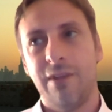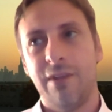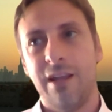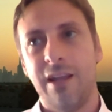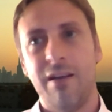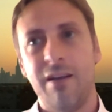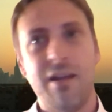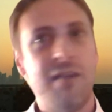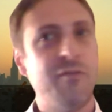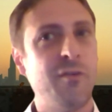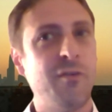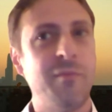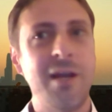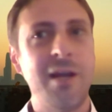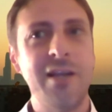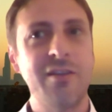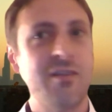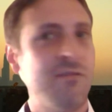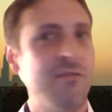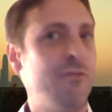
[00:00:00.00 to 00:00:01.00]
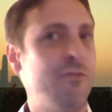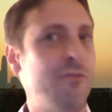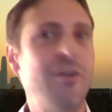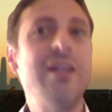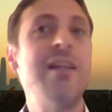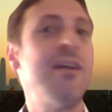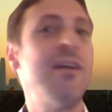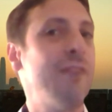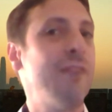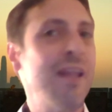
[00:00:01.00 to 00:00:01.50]
information
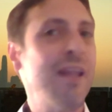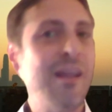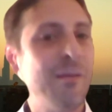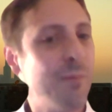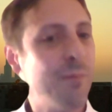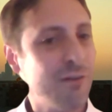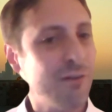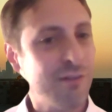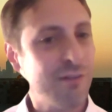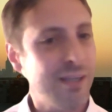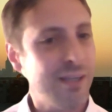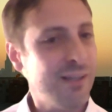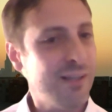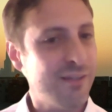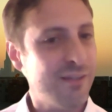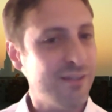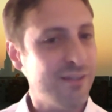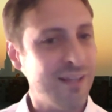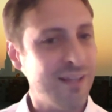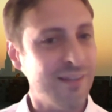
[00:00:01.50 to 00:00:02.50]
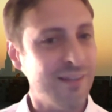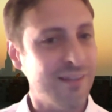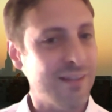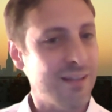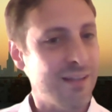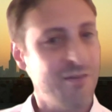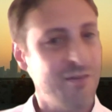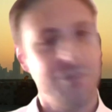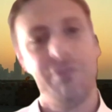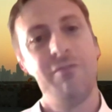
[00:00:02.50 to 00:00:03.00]
freely available on the internet
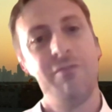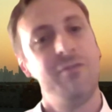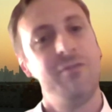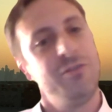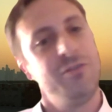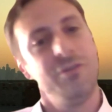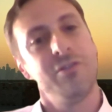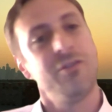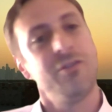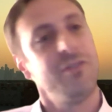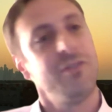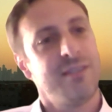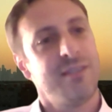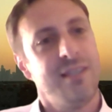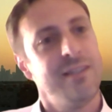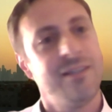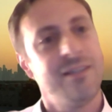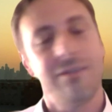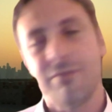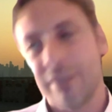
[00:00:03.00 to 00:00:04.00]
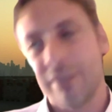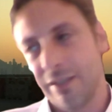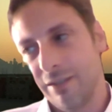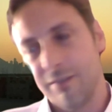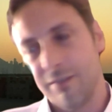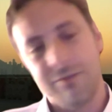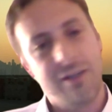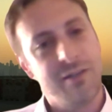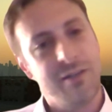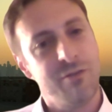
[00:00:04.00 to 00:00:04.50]
that you should consider
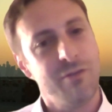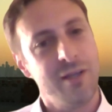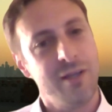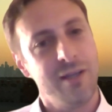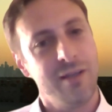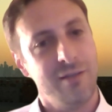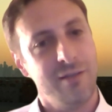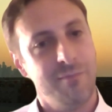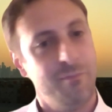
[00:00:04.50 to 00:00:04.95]
when doing